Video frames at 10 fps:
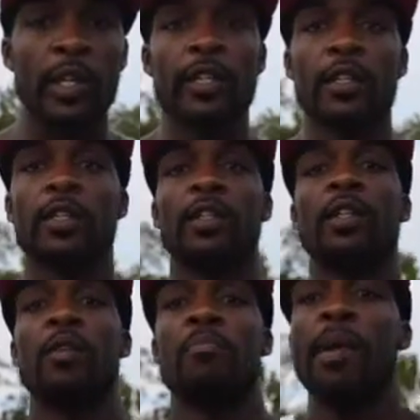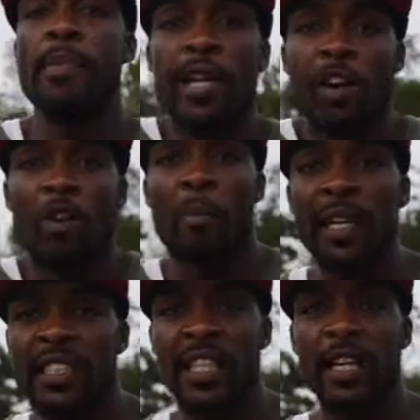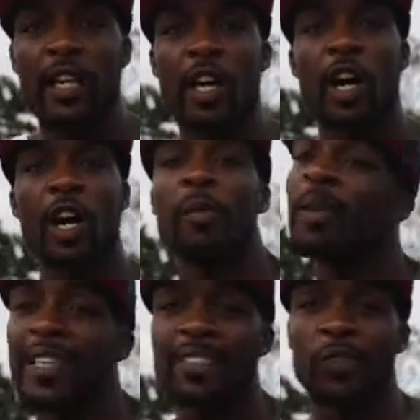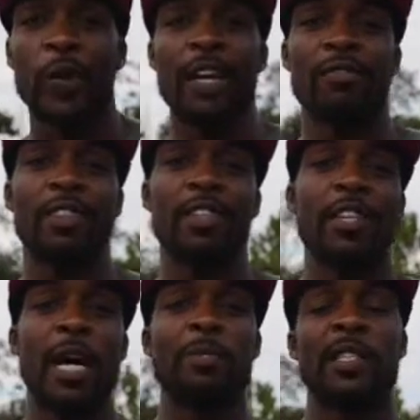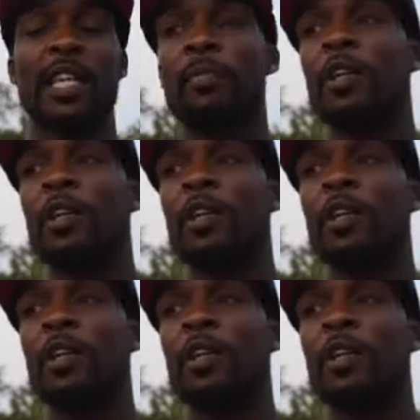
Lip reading: and maybe a little musty under the armpits or whatever, you know what I'm saying?